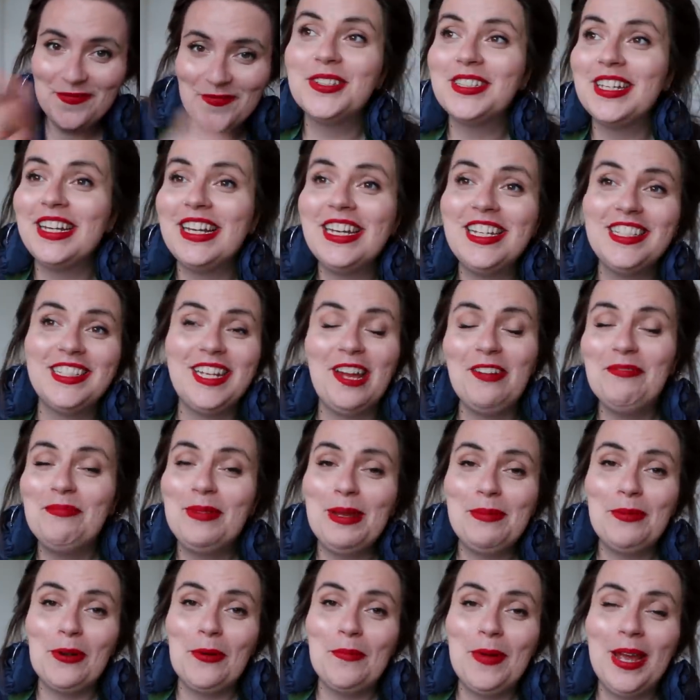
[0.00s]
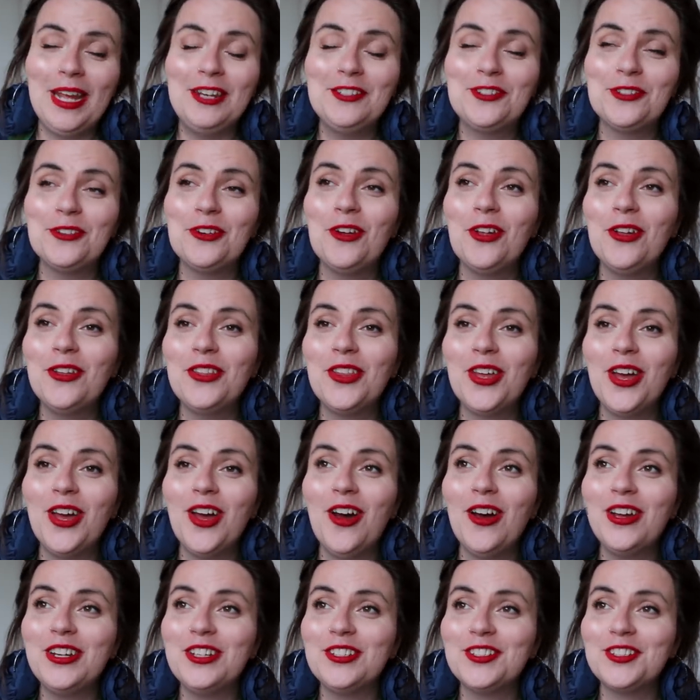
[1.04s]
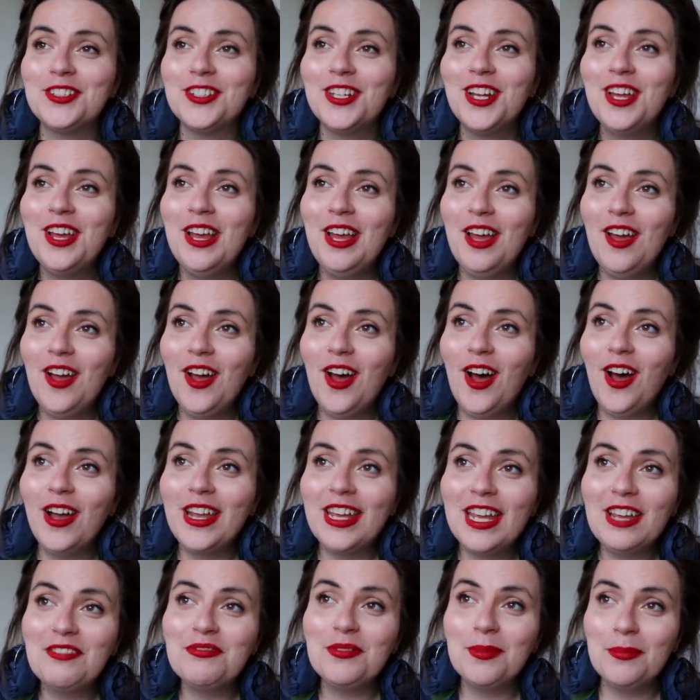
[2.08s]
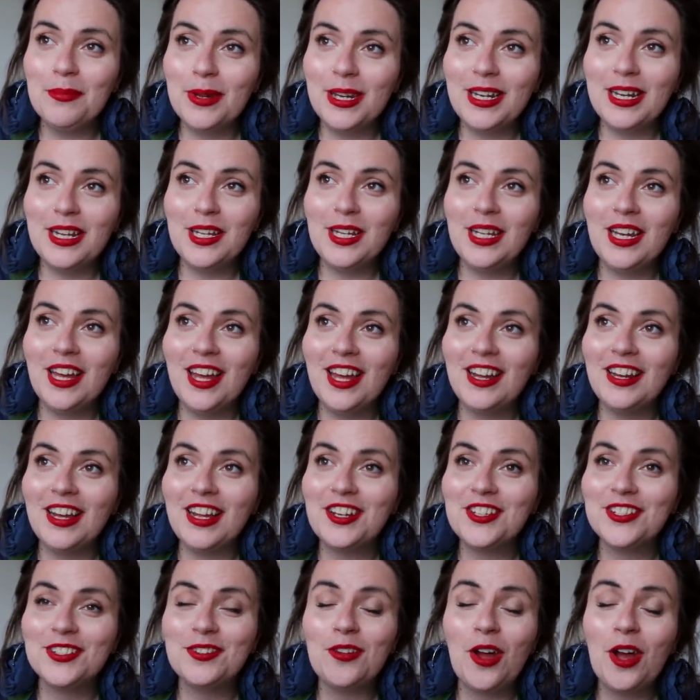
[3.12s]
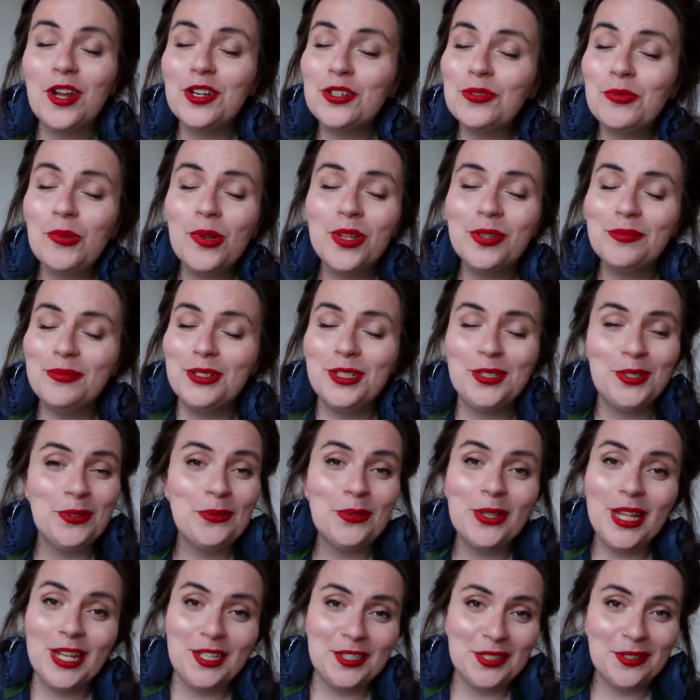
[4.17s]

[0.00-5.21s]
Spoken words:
There's at least 10 people on Patreon that I just I give them money, and I just want them to do what they're